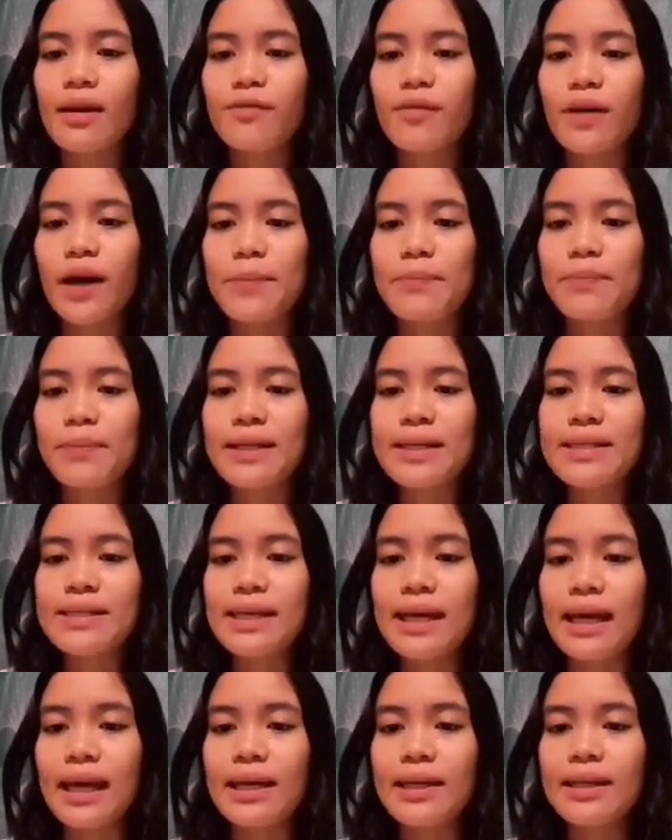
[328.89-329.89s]
5 plus
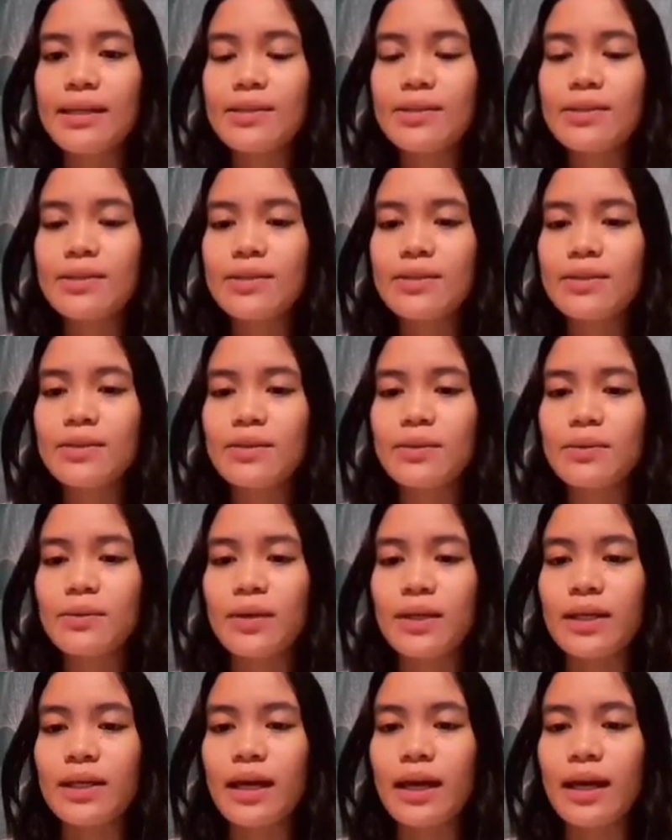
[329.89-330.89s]
8
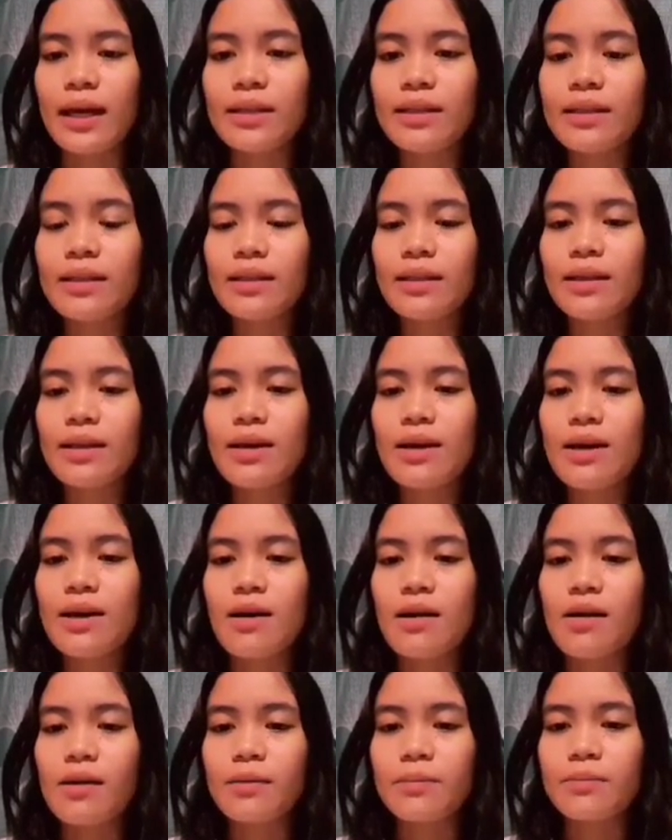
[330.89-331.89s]
we get
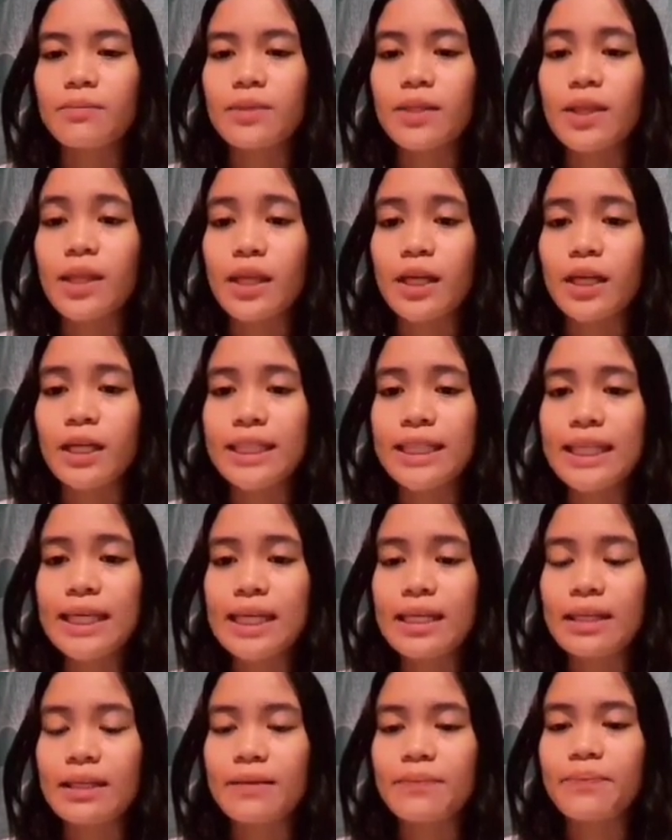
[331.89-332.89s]

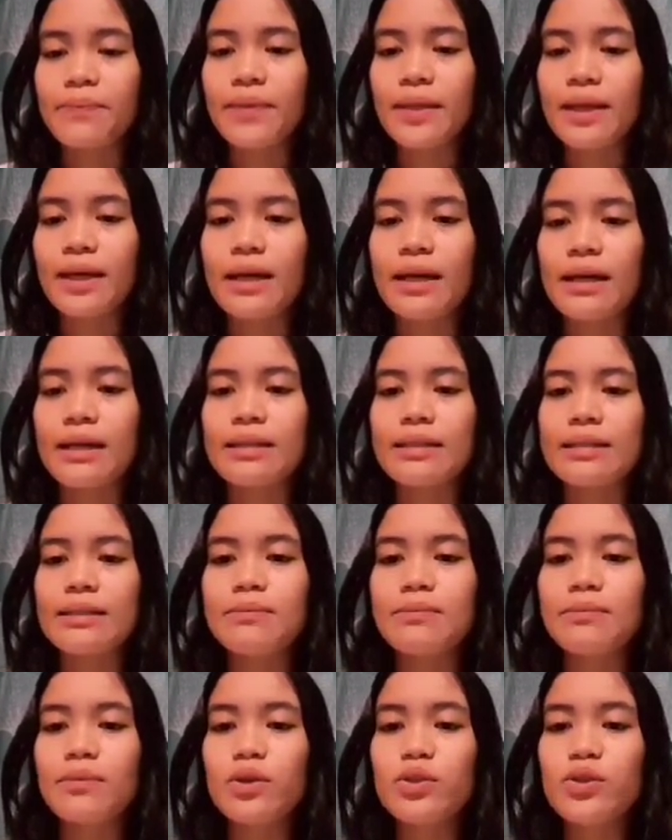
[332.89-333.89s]
13, and
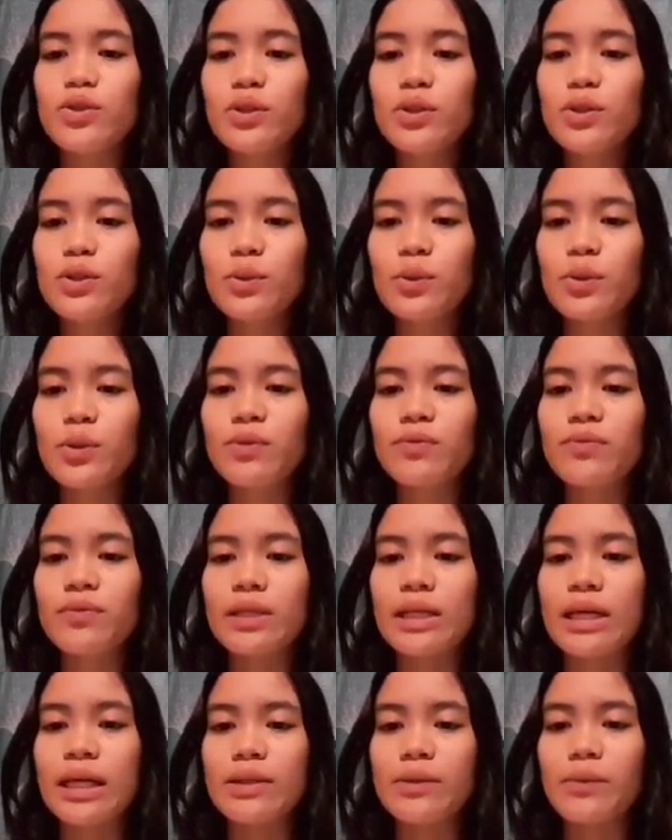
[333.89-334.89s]
modulo 12 we
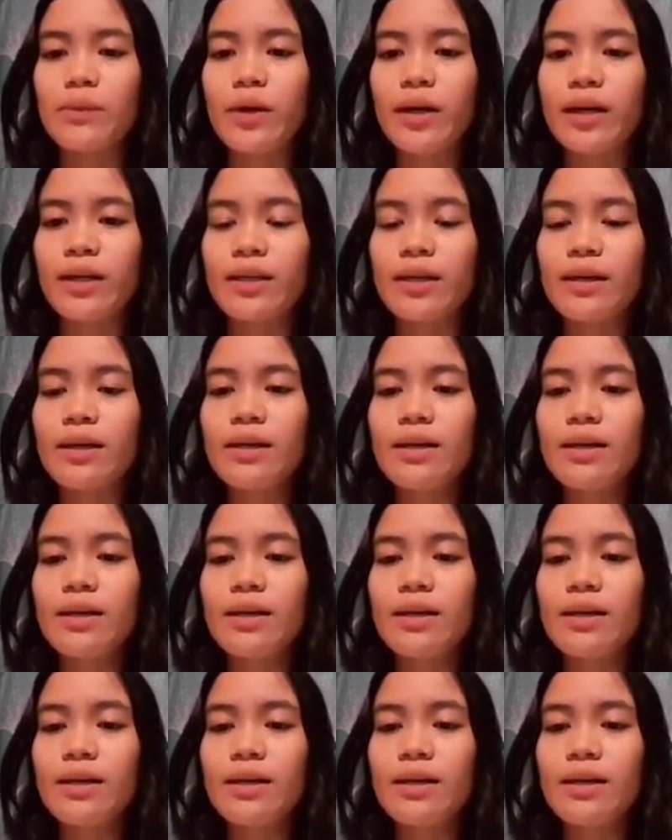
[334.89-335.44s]
got 1.